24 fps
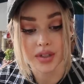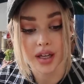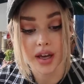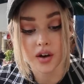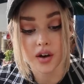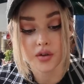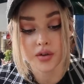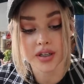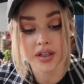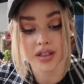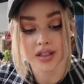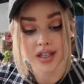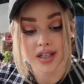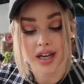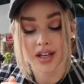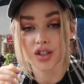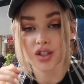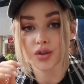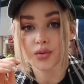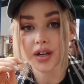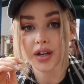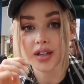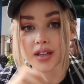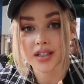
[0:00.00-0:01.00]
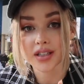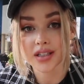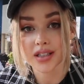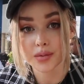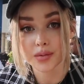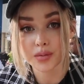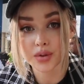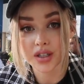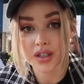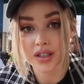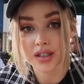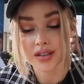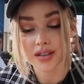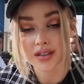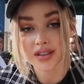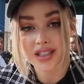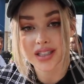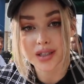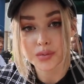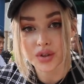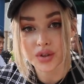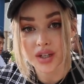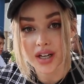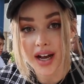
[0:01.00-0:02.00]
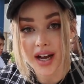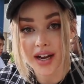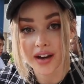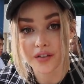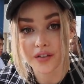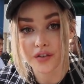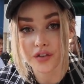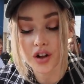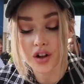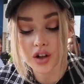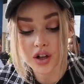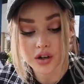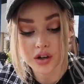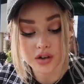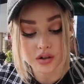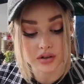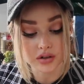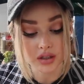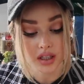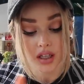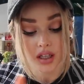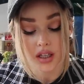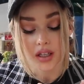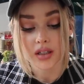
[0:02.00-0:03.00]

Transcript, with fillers: I always tend to wear the similar kind of clothes,